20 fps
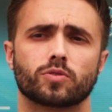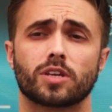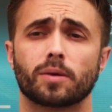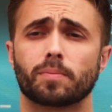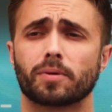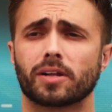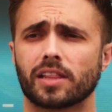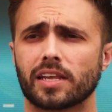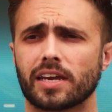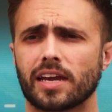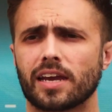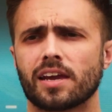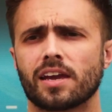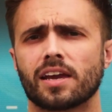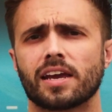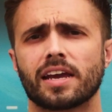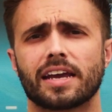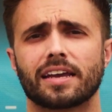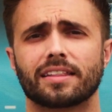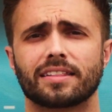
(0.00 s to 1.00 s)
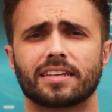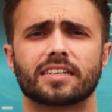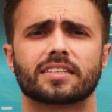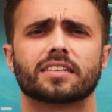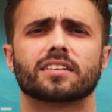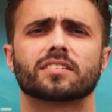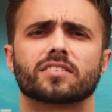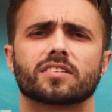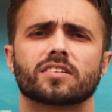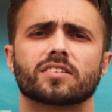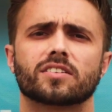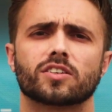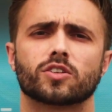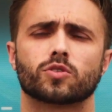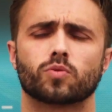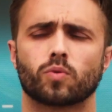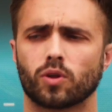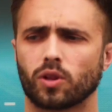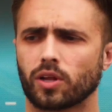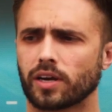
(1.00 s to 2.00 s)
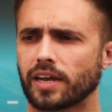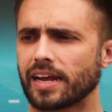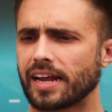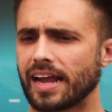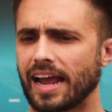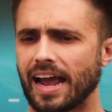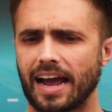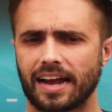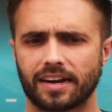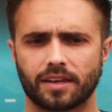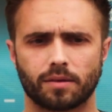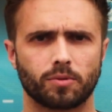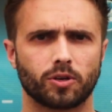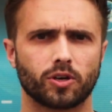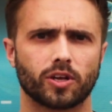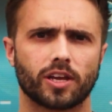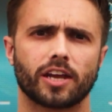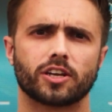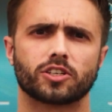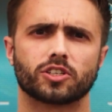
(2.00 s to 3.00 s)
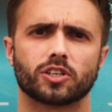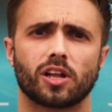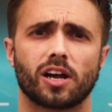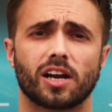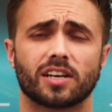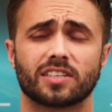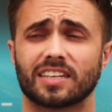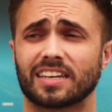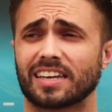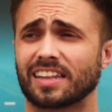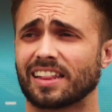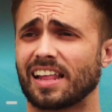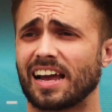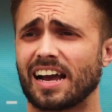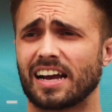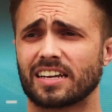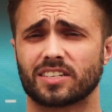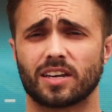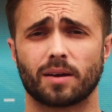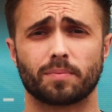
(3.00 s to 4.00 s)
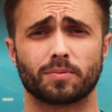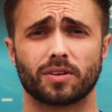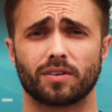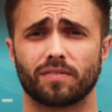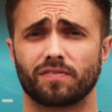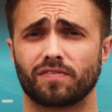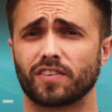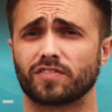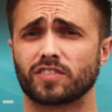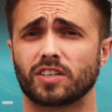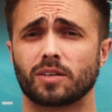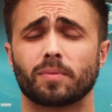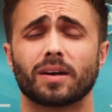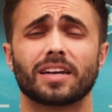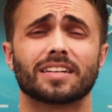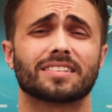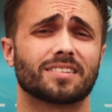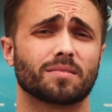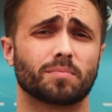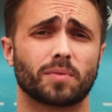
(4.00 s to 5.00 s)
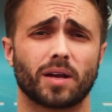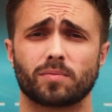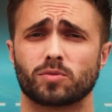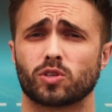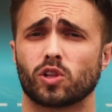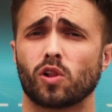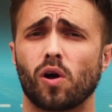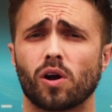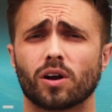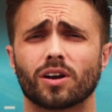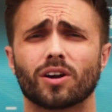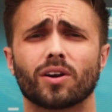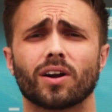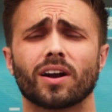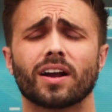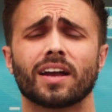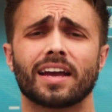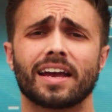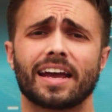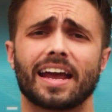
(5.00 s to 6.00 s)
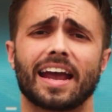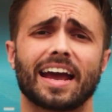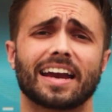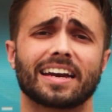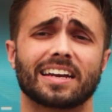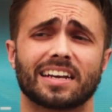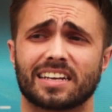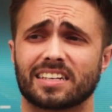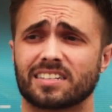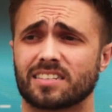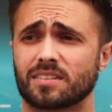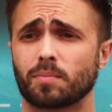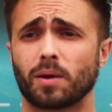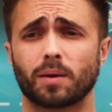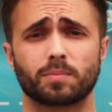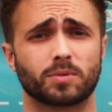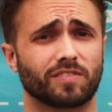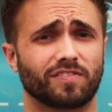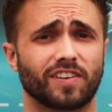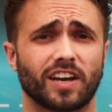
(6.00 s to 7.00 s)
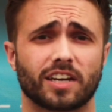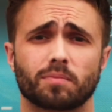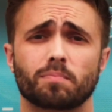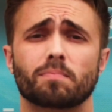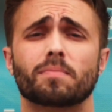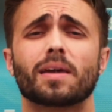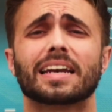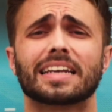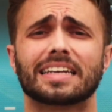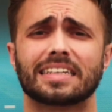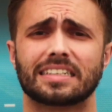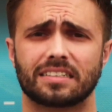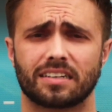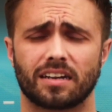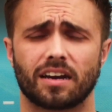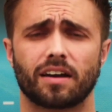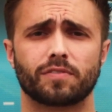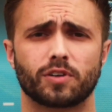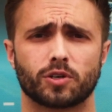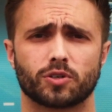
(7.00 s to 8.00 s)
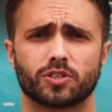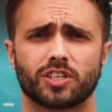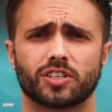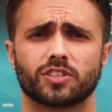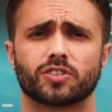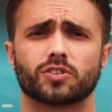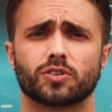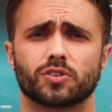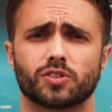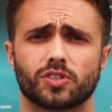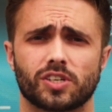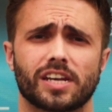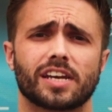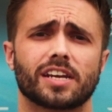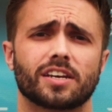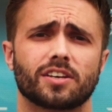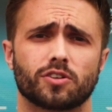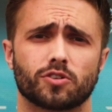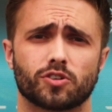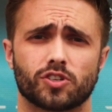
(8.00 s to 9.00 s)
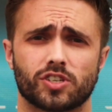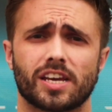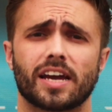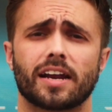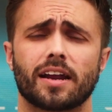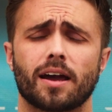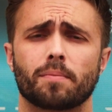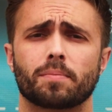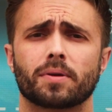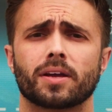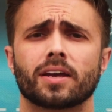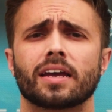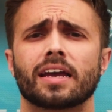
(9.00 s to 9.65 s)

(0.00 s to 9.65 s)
typically in these instances, we're looking at communication loss that can last up to 15 minutes, sometimes longer, and it can sometimes affect many of your sensors in your setup.